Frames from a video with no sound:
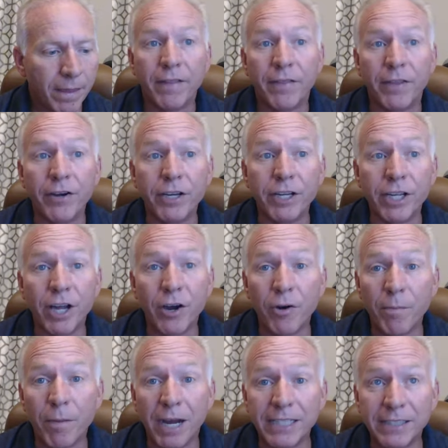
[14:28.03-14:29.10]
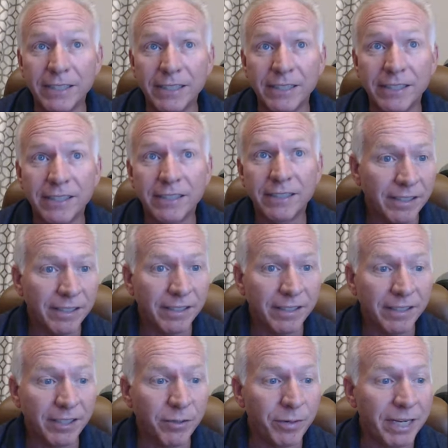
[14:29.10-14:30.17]
There you go, Meiselas,
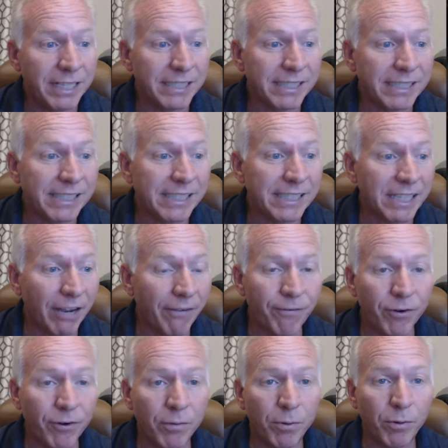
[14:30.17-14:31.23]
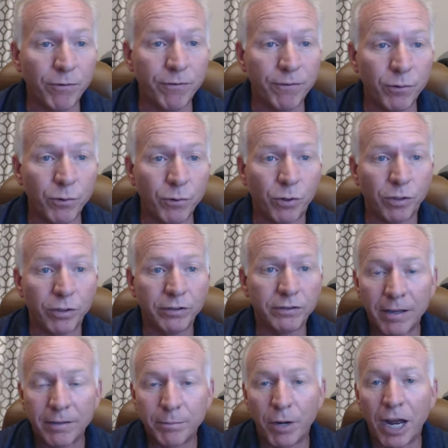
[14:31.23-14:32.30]
you insufferable fool.
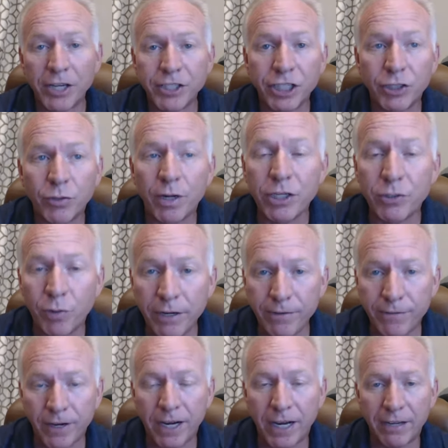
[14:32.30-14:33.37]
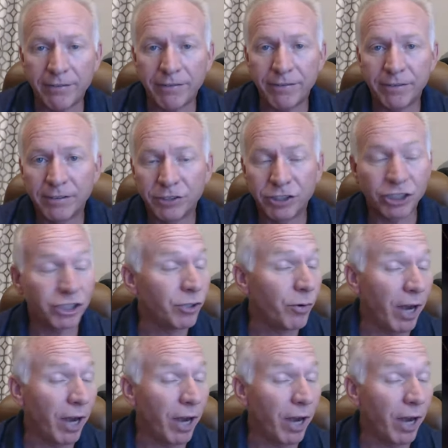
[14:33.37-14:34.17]
Project 2025 just so